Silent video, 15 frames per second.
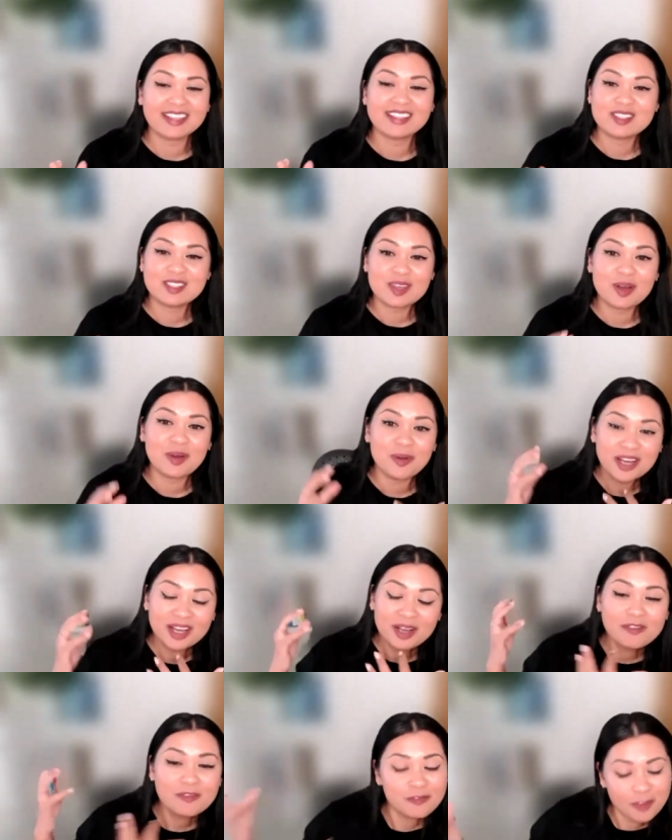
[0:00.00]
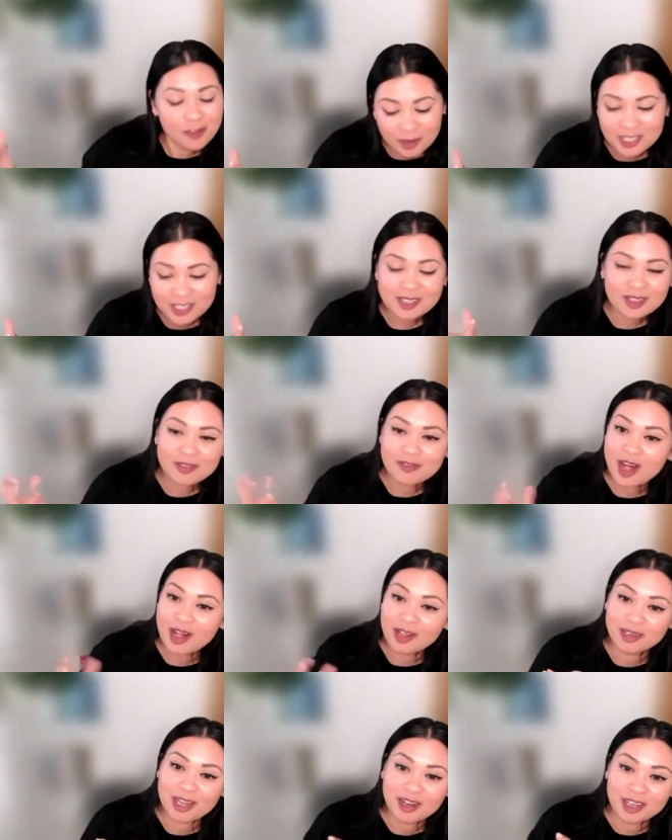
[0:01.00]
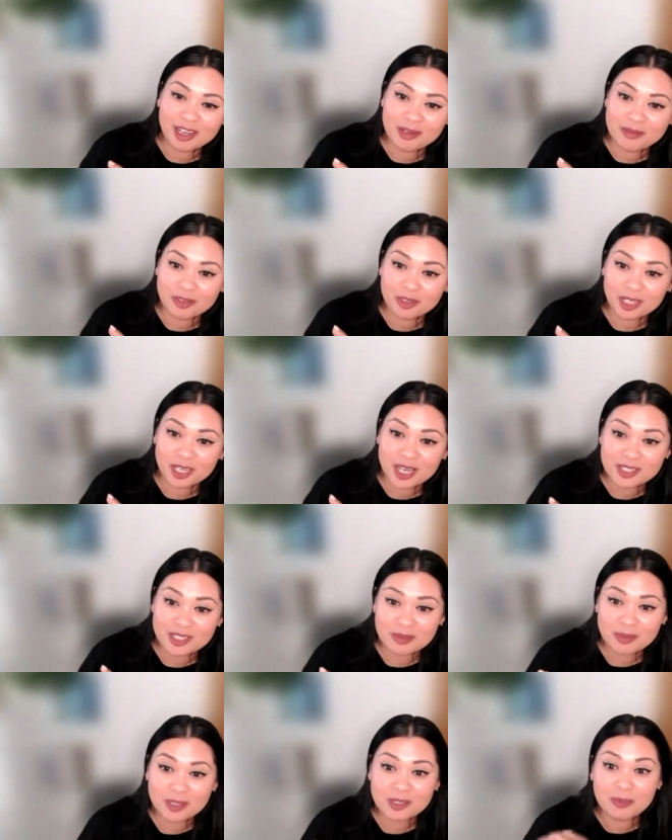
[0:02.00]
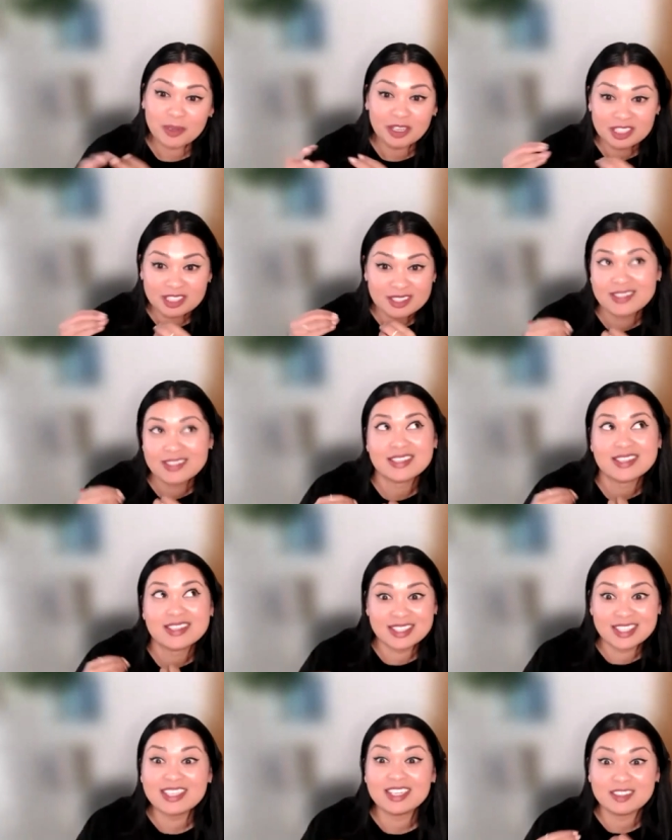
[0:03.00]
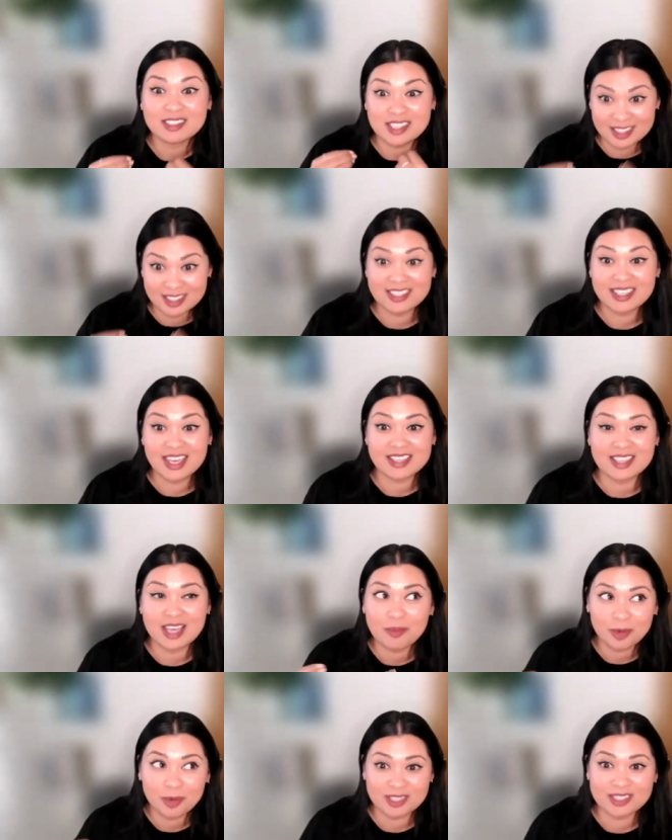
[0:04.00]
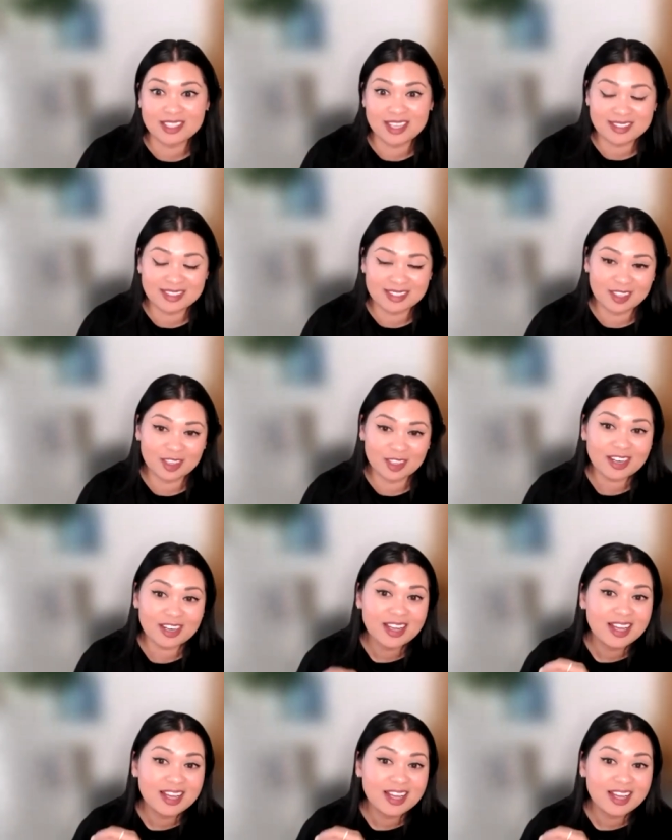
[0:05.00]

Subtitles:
And so focus on the value and outcomes for your customers, but to succeed as a CSM or a CS leader,